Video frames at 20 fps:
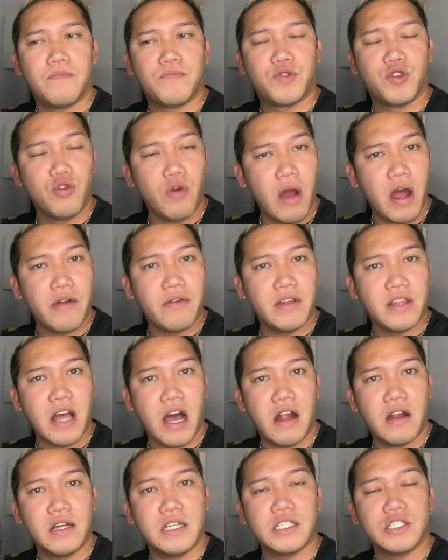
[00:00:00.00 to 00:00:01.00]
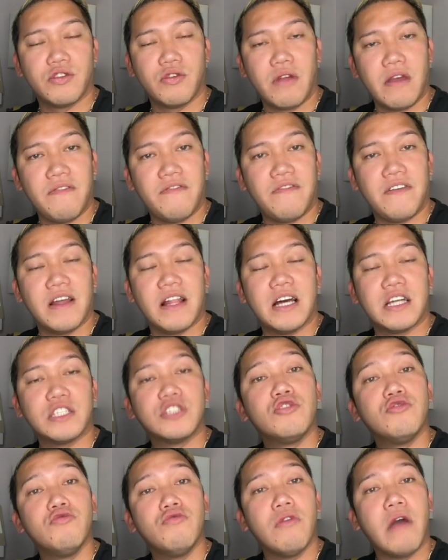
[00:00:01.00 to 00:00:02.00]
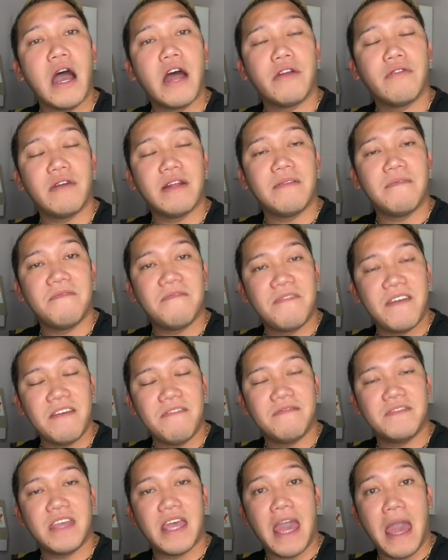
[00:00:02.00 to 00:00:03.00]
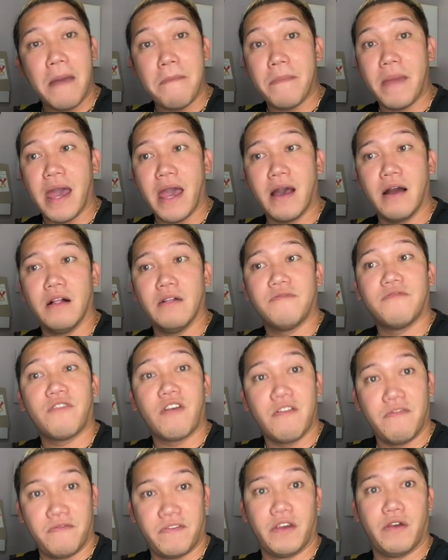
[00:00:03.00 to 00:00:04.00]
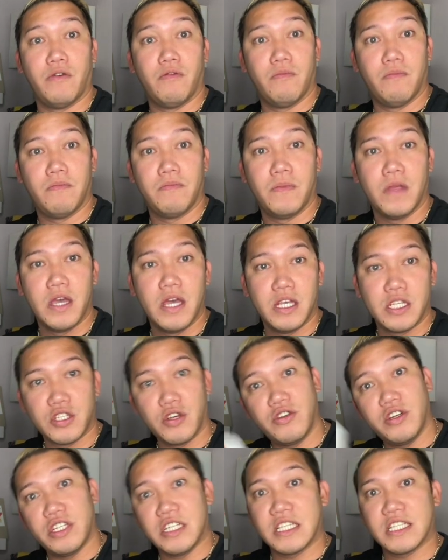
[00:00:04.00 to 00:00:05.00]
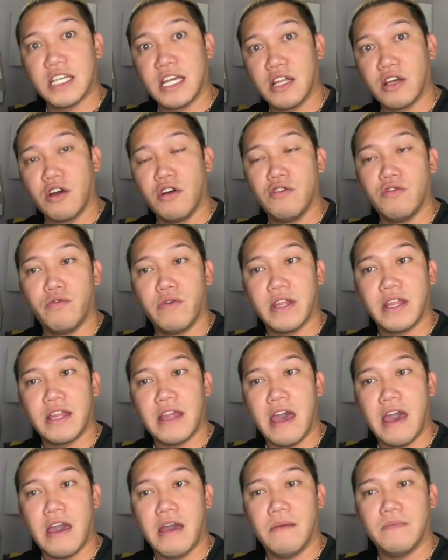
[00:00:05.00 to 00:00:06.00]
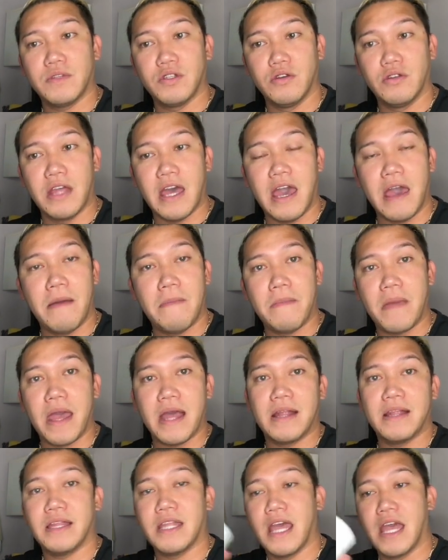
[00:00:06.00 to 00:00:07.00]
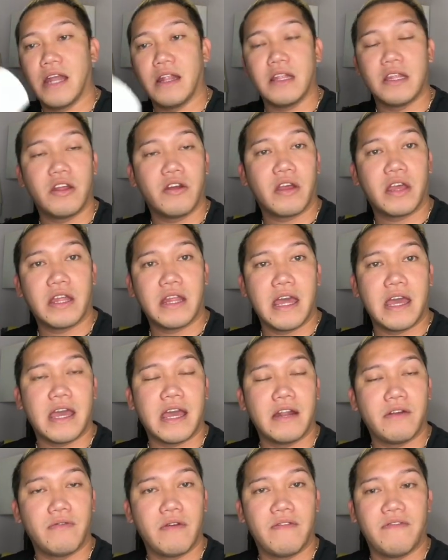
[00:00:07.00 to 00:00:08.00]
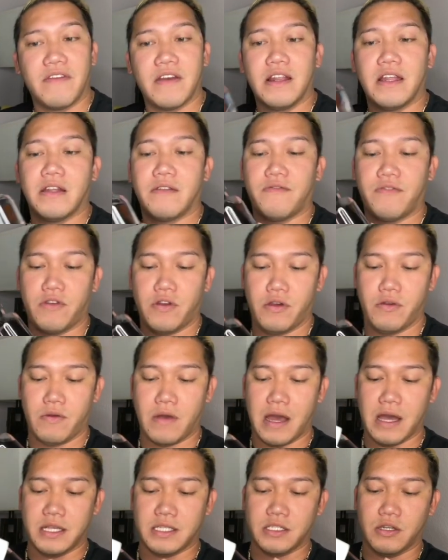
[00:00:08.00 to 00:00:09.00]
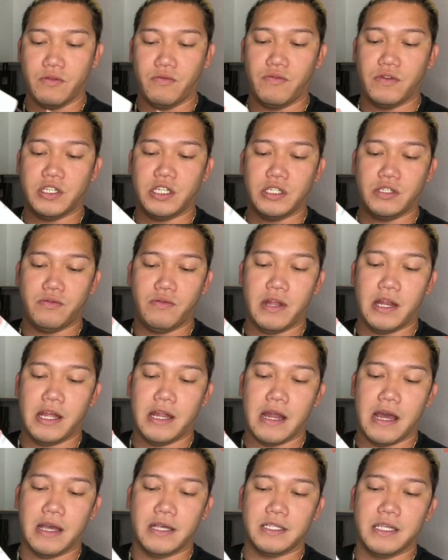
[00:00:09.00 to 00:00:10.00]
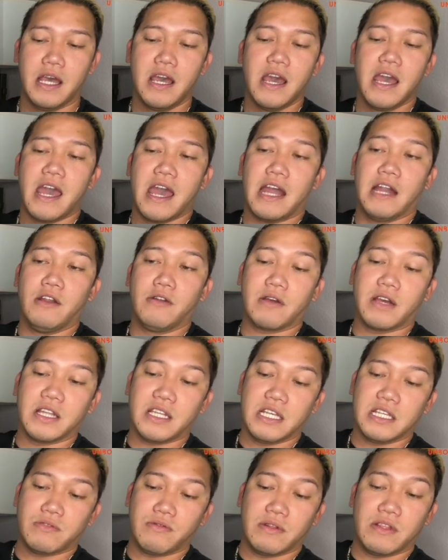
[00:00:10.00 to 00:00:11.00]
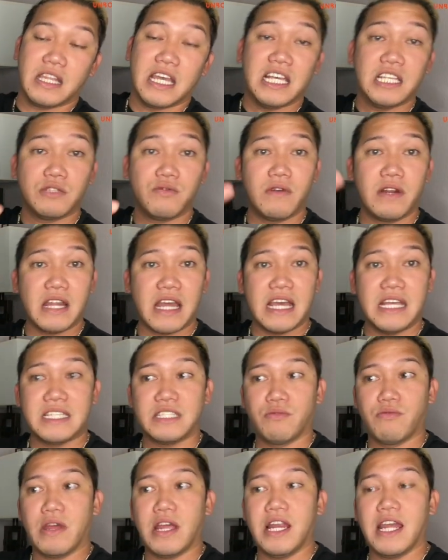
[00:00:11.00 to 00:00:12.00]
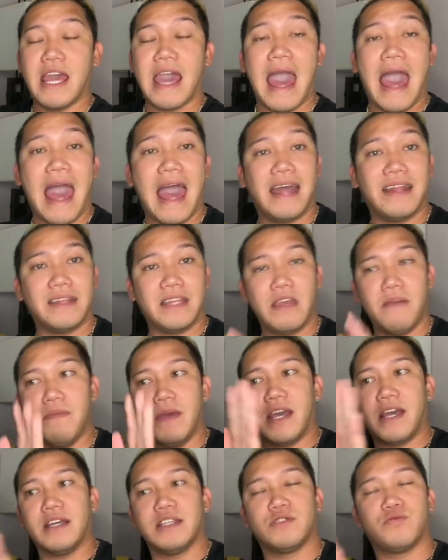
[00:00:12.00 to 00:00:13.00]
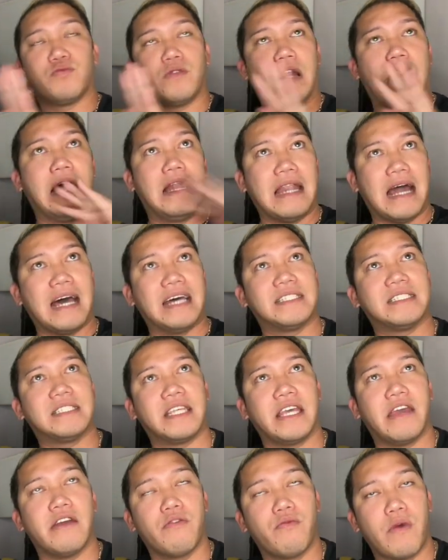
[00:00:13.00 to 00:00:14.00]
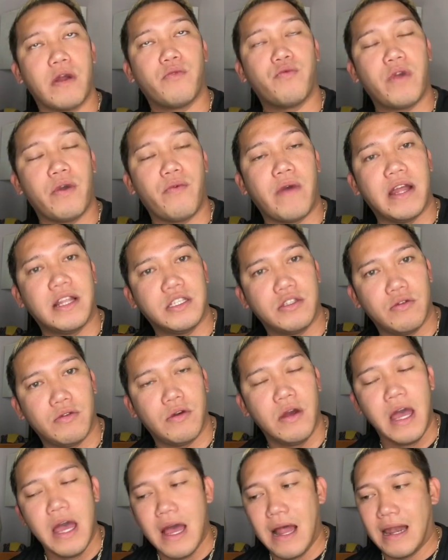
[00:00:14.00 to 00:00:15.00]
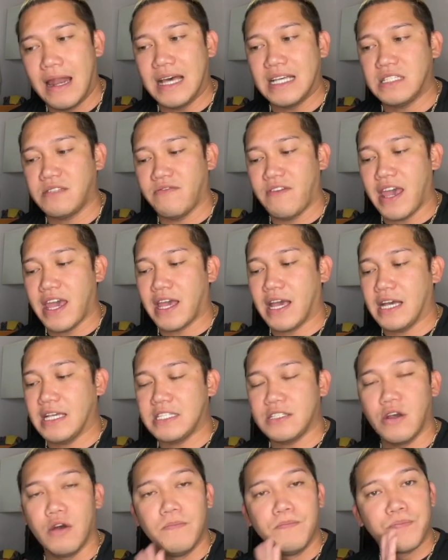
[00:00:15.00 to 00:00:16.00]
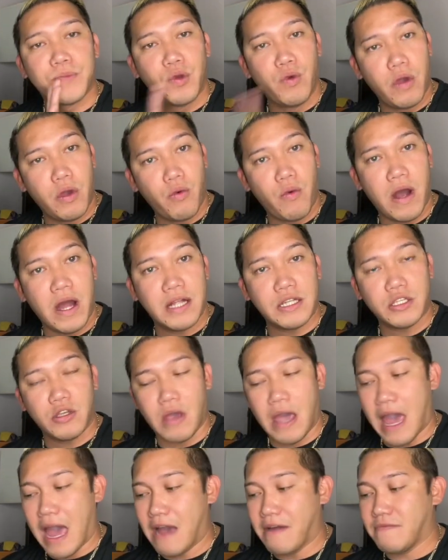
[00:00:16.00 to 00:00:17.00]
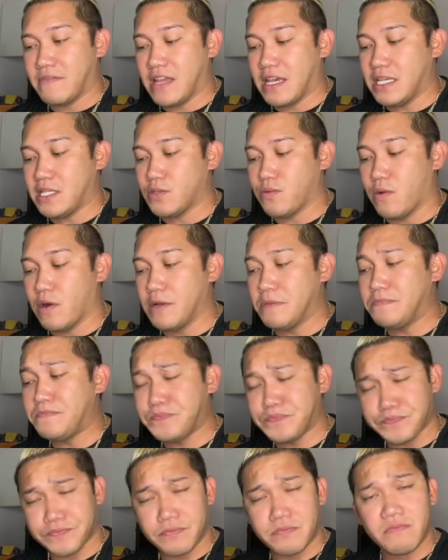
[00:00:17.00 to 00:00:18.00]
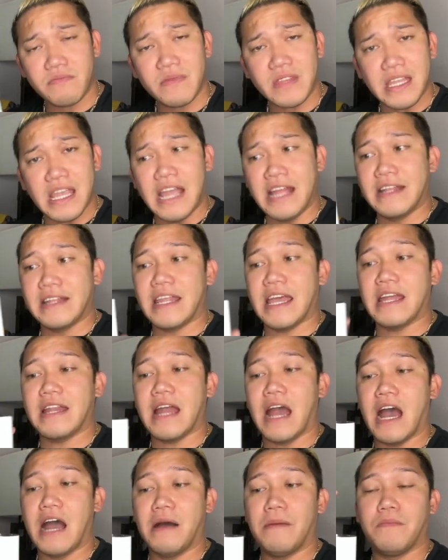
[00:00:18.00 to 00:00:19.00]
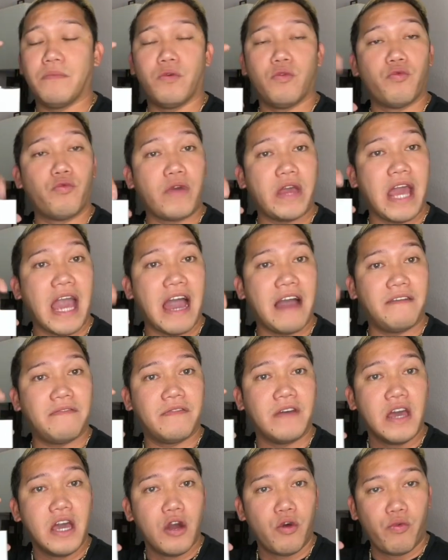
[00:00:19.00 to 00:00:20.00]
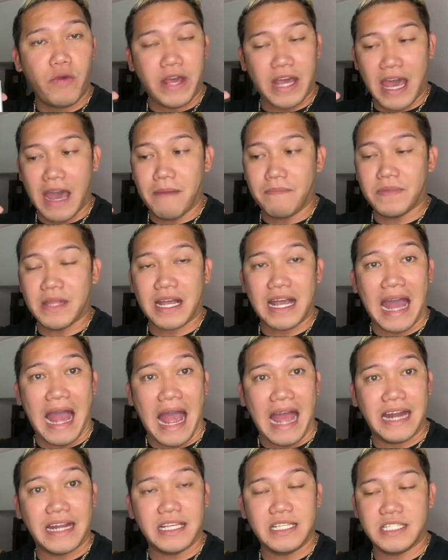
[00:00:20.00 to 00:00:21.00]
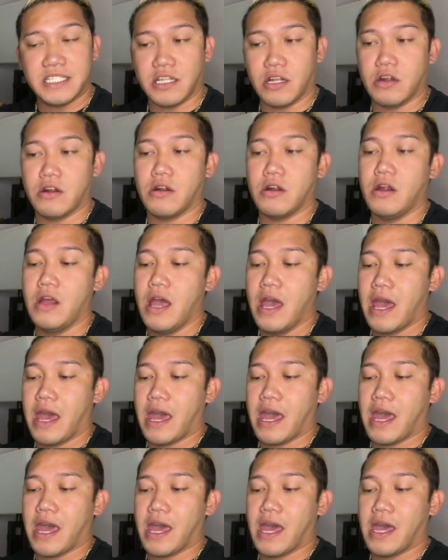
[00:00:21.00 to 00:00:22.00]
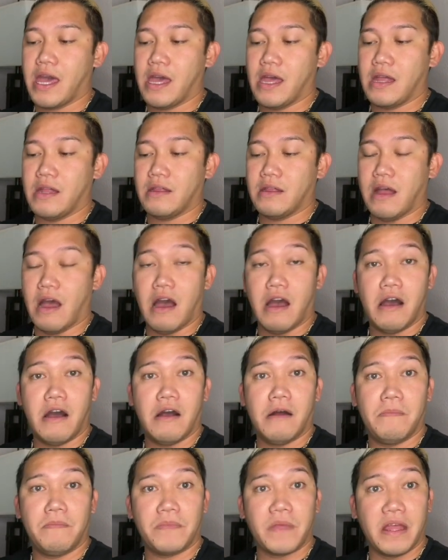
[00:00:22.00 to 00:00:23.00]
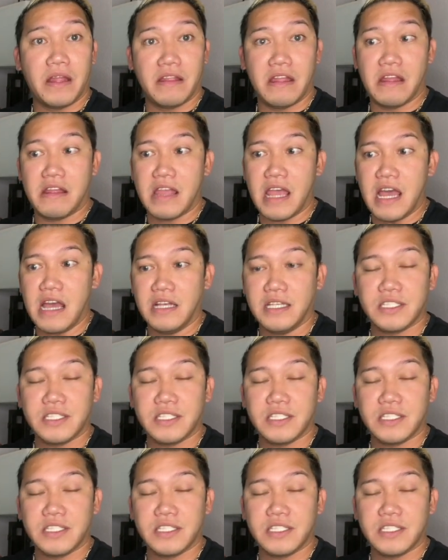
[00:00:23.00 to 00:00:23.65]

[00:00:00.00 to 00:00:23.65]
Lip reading: $200 to refill a 250 ml perfume. So you're just gonna go with them to them, and then they can refill it for you guys. So which is really nice. And look at this one. This one is really handy because last year when we went to Las Vegas, we want to have this one. And then we kept the canister, and then yeah,